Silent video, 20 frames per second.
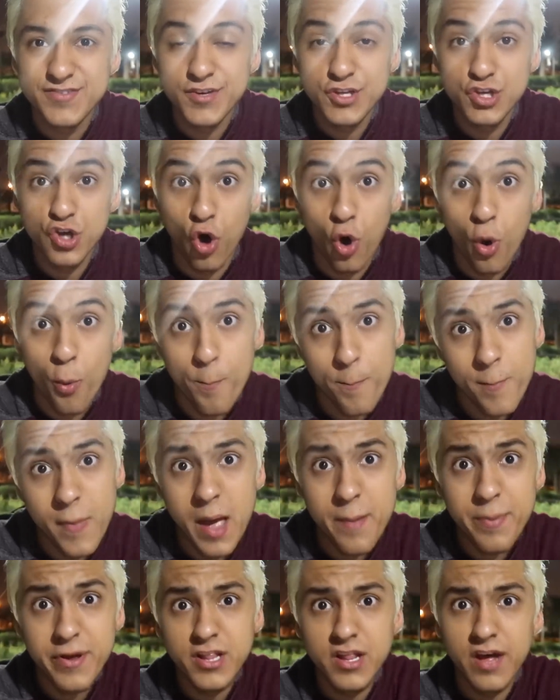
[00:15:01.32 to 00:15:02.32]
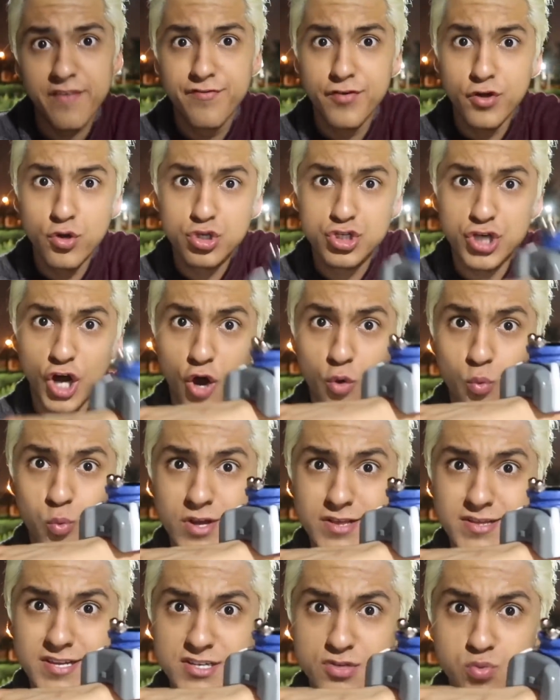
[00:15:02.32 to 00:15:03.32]
video, maybe in the future,
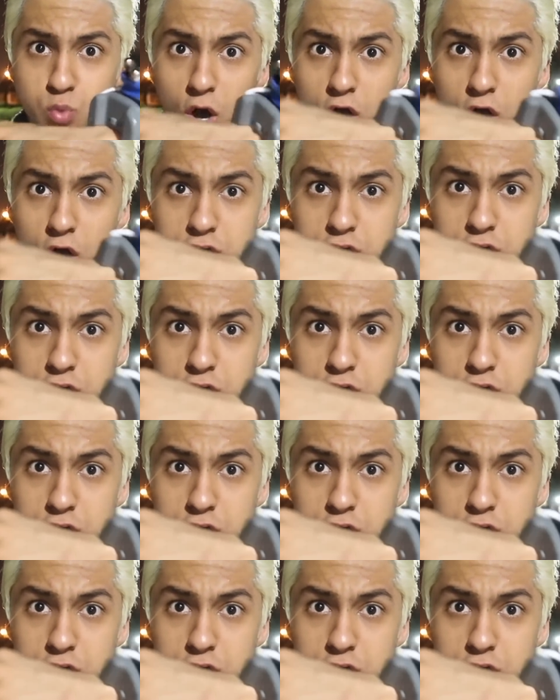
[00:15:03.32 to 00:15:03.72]
with this watch.